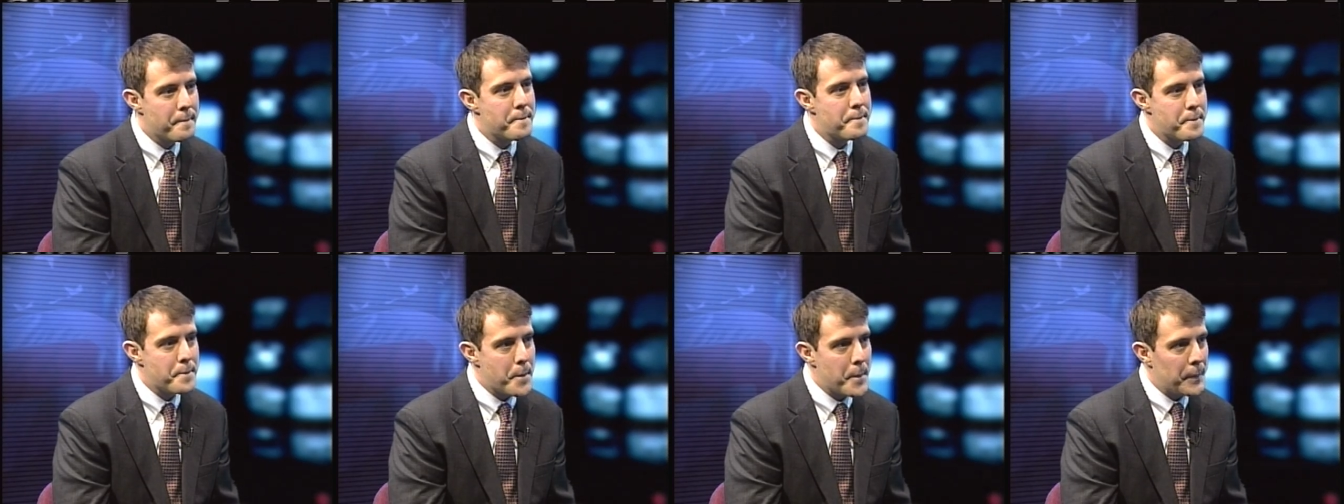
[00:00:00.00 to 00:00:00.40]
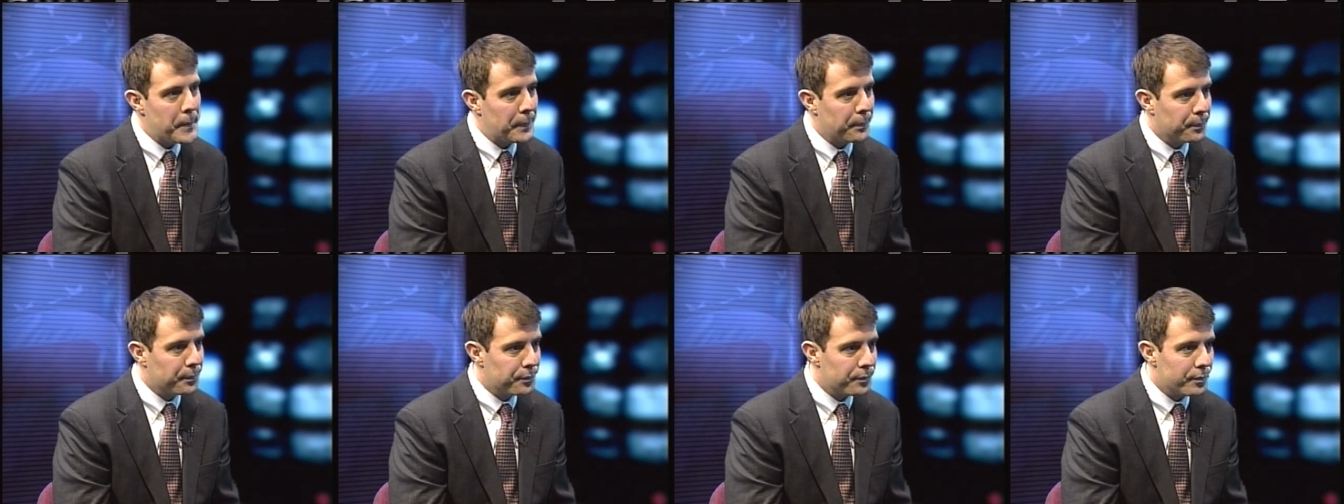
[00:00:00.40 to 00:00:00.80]
In the
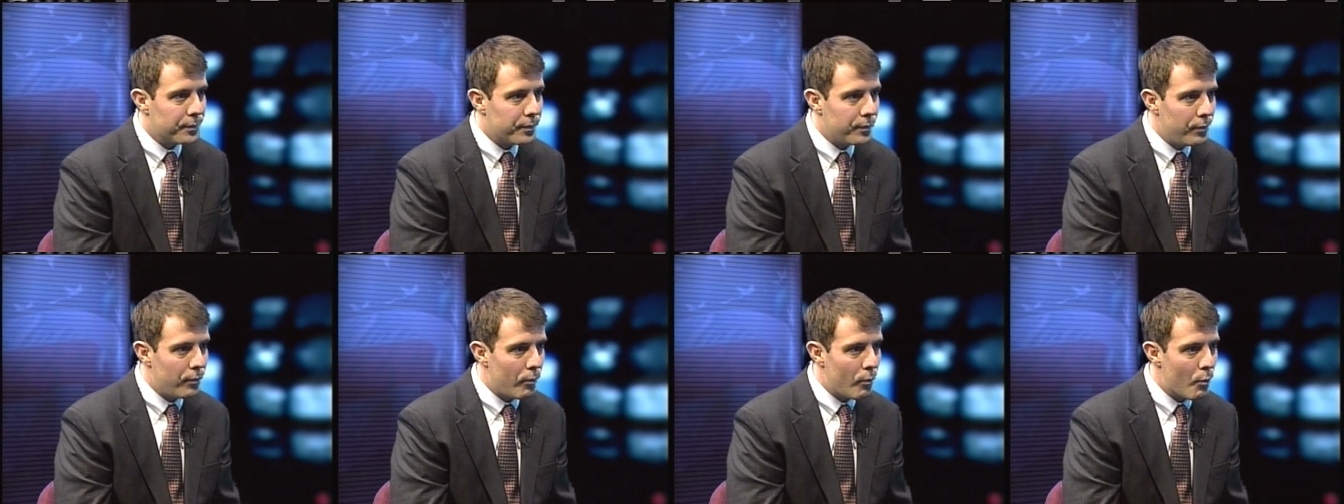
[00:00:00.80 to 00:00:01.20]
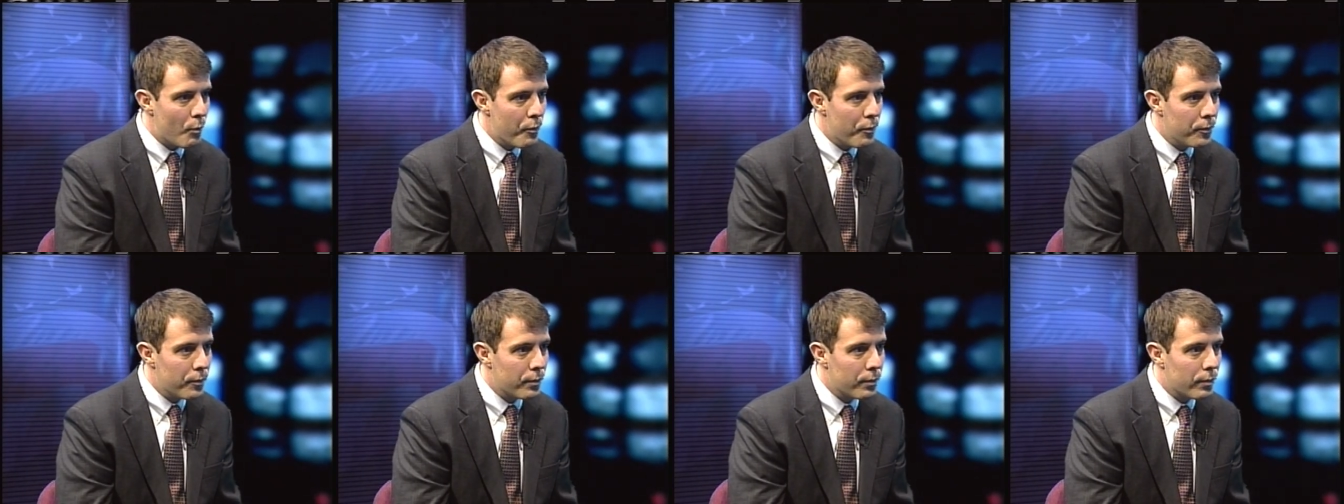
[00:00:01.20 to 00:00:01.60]
last couple of
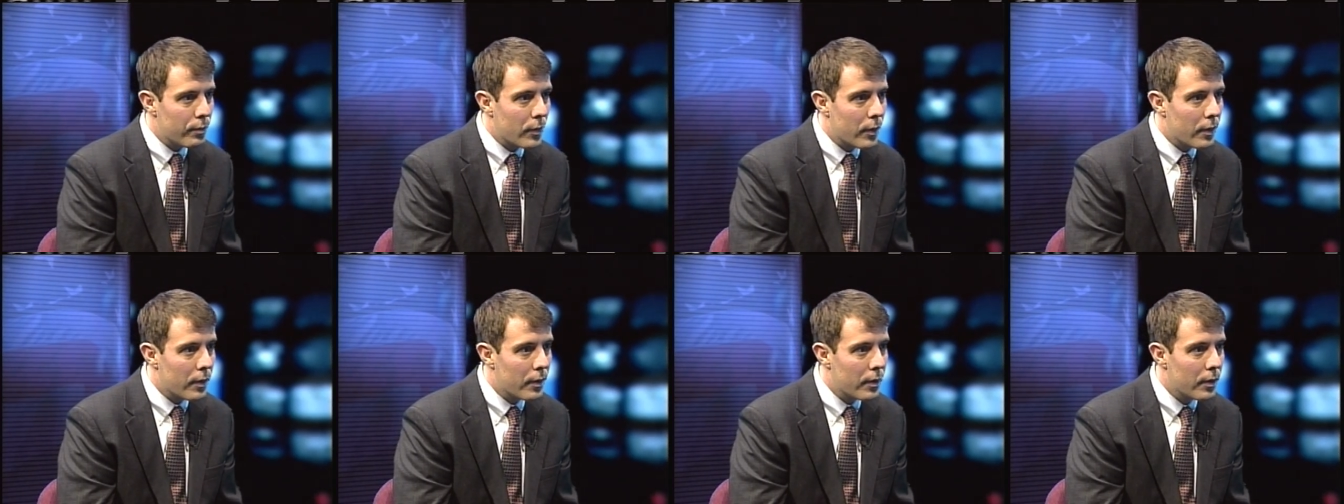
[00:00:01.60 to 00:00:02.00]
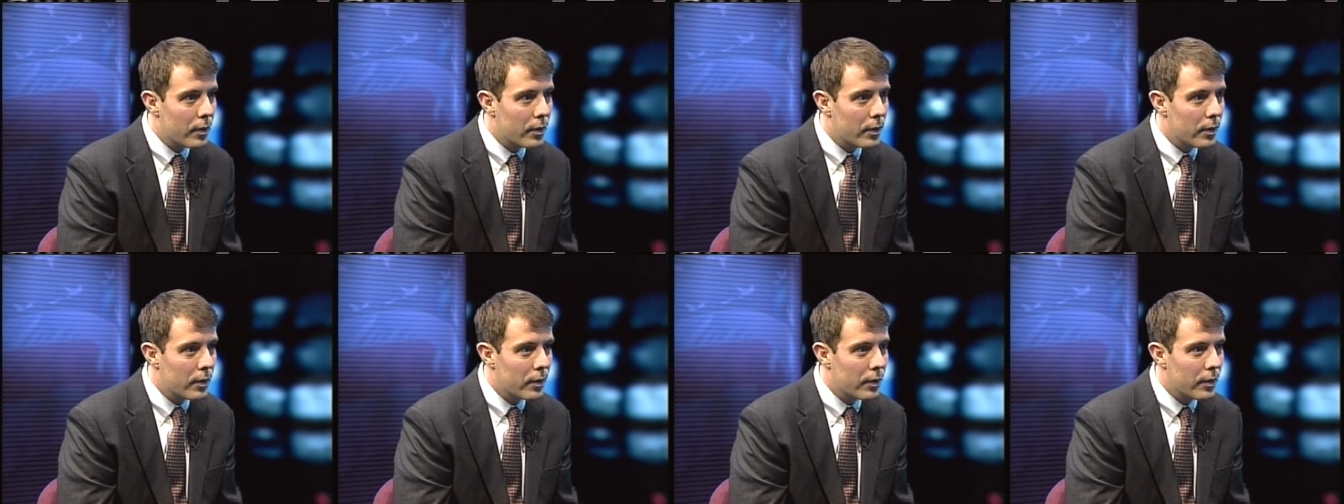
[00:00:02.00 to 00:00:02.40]
minutes, and we're really down to